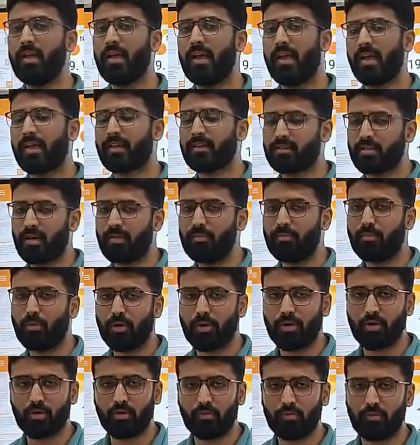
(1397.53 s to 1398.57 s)
exam
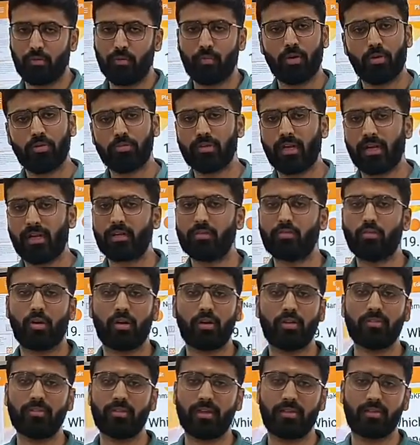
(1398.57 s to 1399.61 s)
point of view because that is what
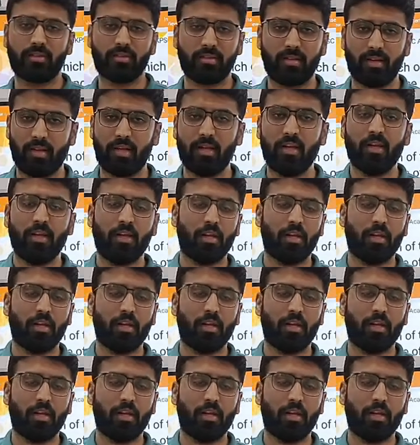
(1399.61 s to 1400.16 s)
is necessary.